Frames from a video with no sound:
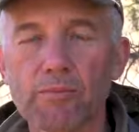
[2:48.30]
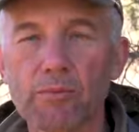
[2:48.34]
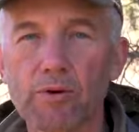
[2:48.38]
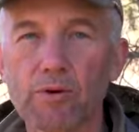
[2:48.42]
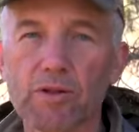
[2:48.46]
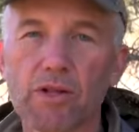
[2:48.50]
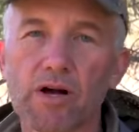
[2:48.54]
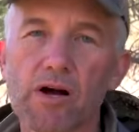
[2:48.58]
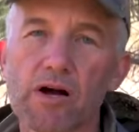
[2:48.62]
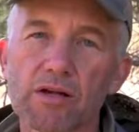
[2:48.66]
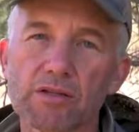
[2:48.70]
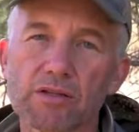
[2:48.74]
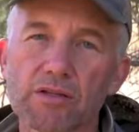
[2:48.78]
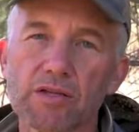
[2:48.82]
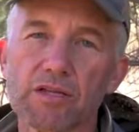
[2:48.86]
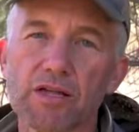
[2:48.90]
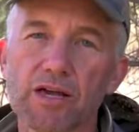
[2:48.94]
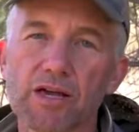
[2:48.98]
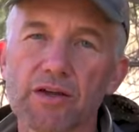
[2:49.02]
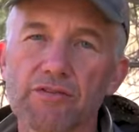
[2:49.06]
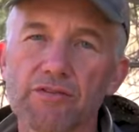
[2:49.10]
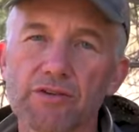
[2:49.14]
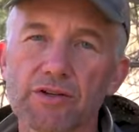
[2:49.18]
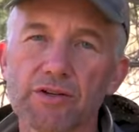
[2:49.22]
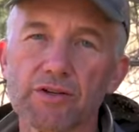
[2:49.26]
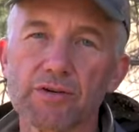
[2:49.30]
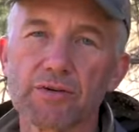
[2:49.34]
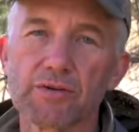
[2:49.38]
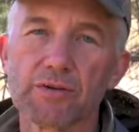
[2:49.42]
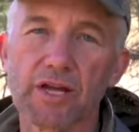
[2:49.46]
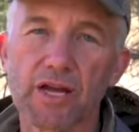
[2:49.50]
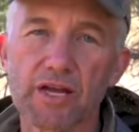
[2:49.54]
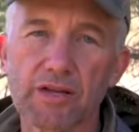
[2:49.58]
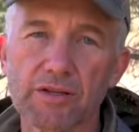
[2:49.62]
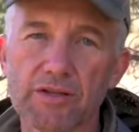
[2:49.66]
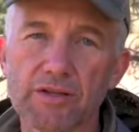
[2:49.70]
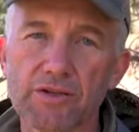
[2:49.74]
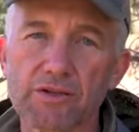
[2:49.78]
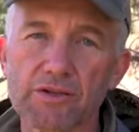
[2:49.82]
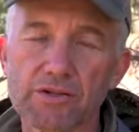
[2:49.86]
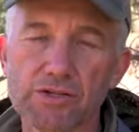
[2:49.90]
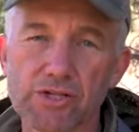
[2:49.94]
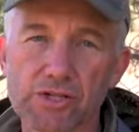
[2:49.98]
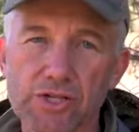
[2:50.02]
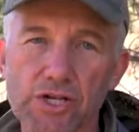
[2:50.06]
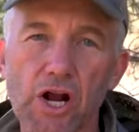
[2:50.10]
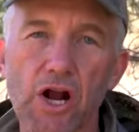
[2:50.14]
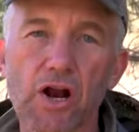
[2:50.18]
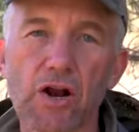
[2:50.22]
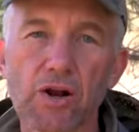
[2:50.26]
prolong the life of your
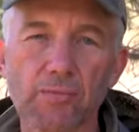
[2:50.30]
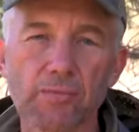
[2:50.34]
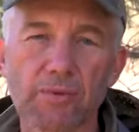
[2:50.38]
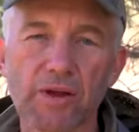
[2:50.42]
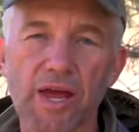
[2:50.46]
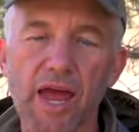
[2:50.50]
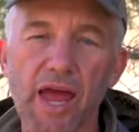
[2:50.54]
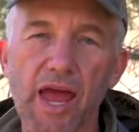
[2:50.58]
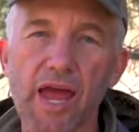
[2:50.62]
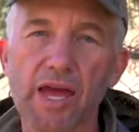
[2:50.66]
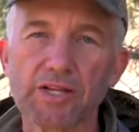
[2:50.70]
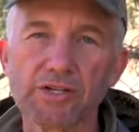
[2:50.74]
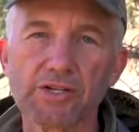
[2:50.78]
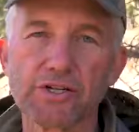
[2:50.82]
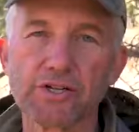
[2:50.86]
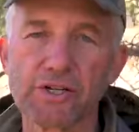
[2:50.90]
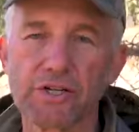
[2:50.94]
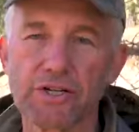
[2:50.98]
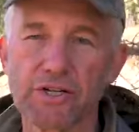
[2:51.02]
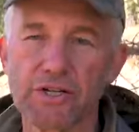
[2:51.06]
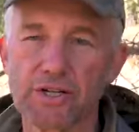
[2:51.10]
sharp edge.